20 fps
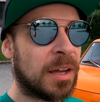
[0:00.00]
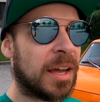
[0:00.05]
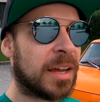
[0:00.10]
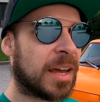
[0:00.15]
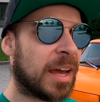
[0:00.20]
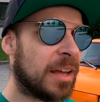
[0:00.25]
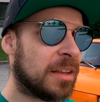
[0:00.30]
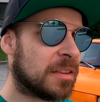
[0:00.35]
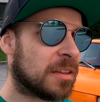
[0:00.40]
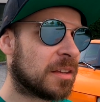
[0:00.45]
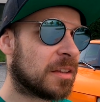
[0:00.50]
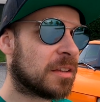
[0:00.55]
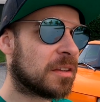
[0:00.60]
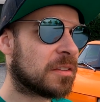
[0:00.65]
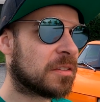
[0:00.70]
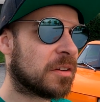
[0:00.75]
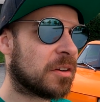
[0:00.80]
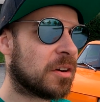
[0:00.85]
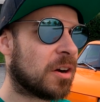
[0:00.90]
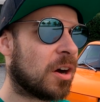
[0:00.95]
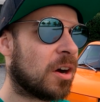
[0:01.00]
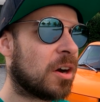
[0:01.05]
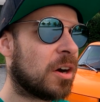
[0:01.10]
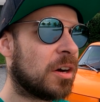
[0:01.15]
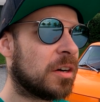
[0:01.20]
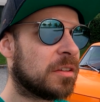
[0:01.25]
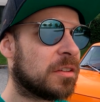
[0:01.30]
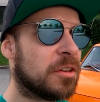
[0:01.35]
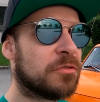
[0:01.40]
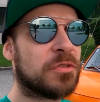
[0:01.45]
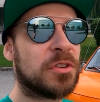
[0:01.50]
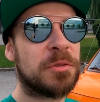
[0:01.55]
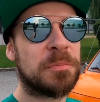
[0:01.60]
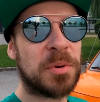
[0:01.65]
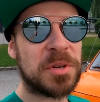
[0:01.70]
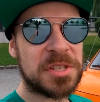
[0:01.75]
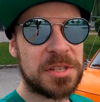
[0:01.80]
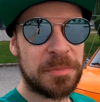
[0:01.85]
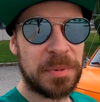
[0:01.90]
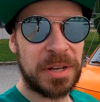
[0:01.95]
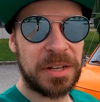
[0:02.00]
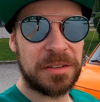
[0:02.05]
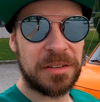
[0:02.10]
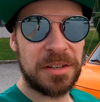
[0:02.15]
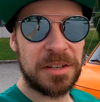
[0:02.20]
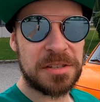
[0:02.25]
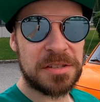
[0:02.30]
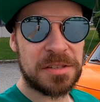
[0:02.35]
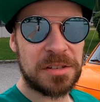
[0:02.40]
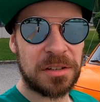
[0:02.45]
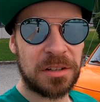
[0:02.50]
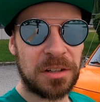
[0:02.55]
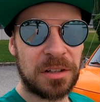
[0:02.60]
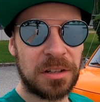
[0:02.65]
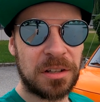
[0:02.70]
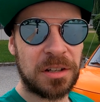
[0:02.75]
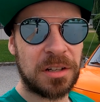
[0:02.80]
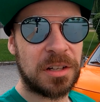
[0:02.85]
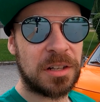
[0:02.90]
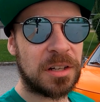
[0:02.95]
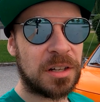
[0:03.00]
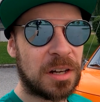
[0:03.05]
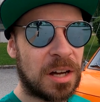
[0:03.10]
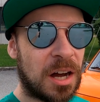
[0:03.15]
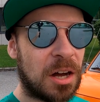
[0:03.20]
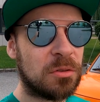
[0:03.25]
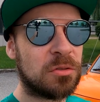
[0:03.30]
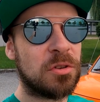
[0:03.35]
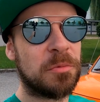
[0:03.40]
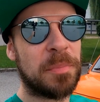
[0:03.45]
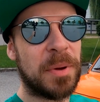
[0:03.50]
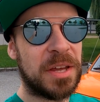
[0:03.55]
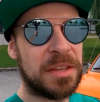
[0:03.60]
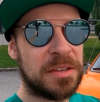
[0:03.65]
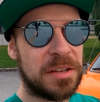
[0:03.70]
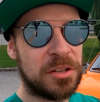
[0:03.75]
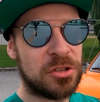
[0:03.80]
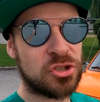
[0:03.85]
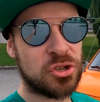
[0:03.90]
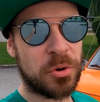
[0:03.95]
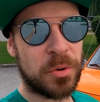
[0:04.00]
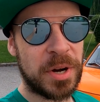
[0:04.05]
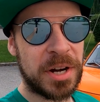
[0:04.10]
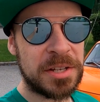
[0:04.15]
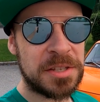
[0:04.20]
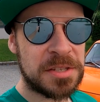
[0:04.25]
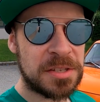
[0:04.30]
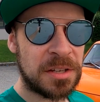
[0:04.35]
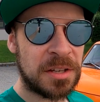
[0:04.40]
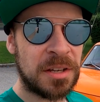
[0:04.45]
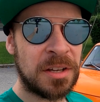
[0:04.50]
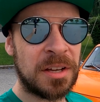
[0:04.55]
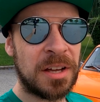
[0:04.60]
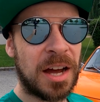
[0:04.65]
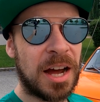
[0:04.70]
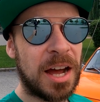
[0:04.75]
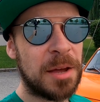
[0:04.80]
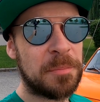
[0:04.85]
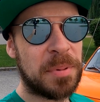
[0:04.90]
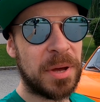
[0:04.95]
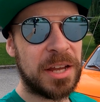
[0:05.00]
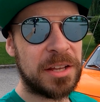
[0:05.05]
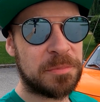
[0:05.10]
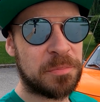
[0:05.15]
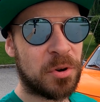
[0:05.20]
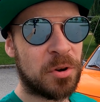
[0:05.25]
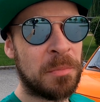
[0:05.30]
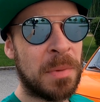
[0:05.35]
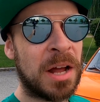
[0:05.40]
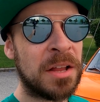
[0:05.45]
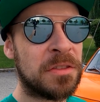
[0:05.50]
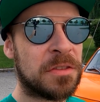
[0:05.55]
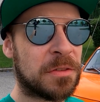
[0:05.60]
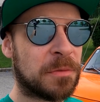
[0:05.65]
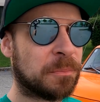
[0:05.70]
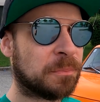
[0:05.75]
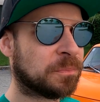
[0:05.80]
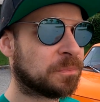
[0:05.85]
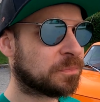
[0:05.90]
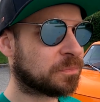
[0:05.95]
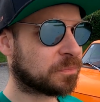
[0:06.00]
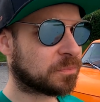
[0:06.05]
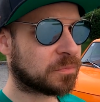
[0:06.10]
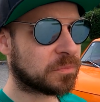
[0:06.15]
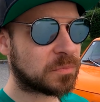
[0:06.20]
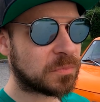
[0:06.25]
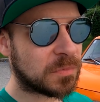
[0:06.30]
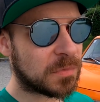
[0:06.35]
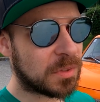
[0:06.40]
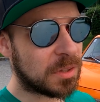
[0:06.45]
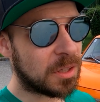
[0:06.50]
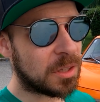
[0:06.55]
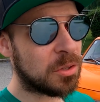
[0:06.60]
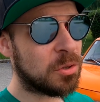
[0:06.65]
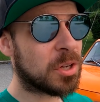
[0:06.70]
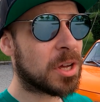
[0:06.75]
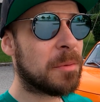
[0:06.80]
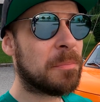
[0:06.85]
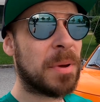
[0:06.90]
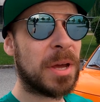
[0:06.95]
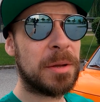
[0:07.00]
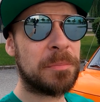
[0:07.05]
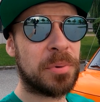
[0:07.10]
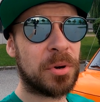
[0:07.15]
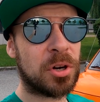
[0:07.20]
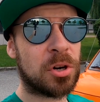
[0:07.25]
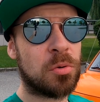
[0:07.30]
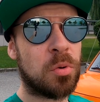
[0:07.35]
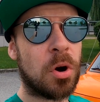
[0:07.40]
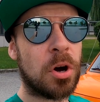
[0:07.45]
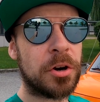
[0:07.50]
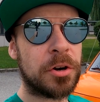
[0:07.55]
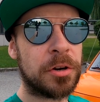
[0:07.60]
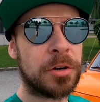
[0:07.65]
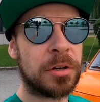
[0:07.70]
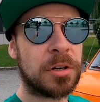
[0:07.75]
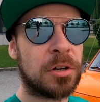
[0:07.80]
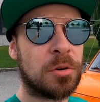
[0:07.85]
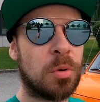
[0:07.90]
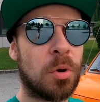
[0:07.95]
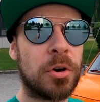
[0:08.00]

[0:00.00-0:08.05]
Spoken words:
Again, there are different possibilities how to pay the insurance. I paid per month. You can pay per quarter